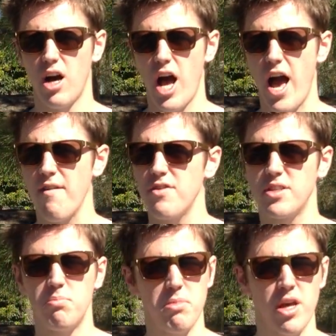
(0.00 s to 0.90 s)
have
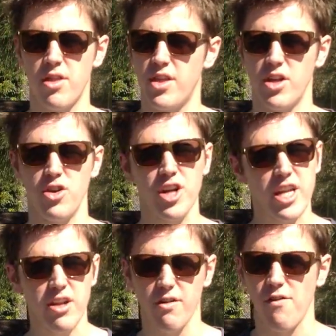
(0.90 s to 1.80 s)
this myth that you're
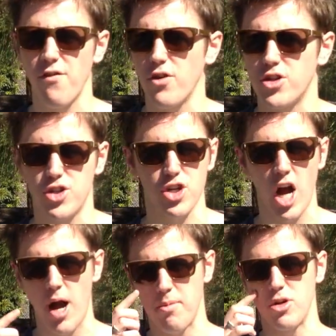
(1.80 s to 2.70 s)
going to get your first
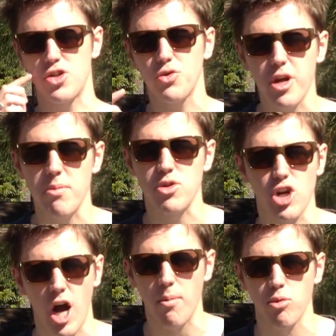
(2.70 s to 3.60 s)
job, your dream
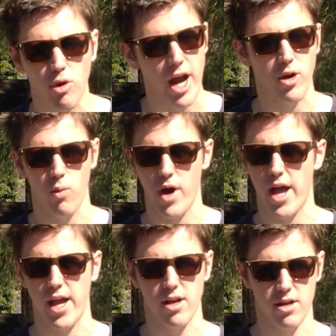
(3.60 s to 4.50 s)
job right
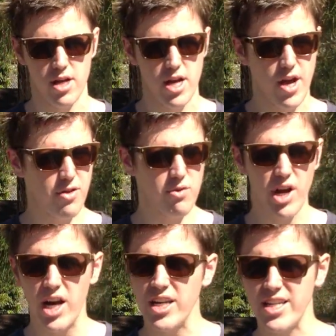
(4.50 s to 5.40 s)
away. And the
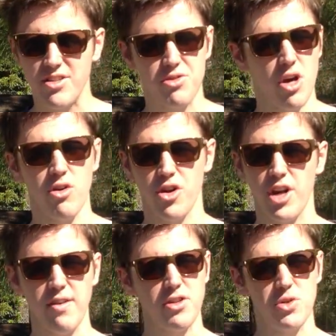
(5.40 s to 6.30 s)
reality is, no, you're
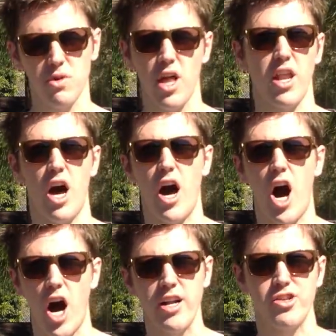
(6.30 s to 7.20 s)
going to have to do a lot of
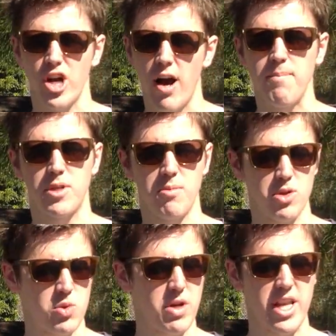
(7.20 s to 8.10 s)
odd jobs in
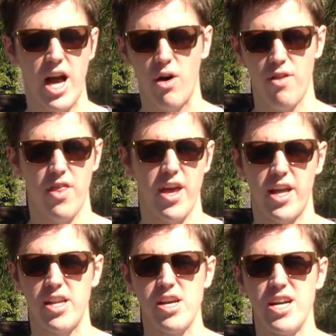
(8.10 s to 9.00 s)
between now and
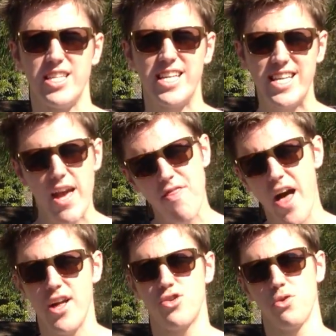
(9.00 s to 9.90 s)
then to get
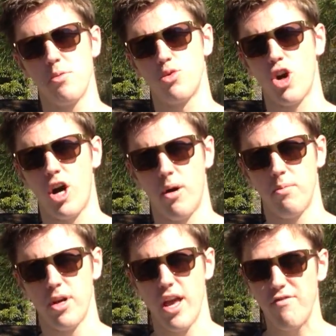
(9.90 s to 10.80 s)
that dream
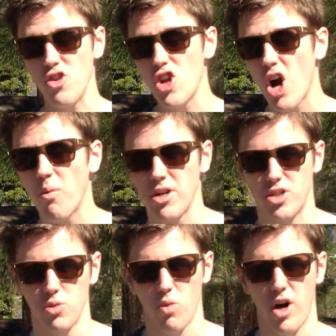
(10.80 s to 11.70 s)
job, if you know
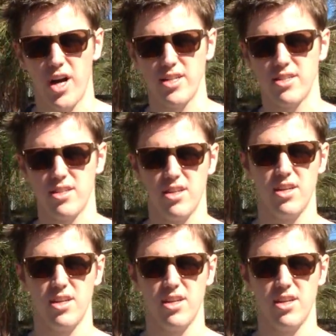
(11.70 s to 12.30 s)
what you want.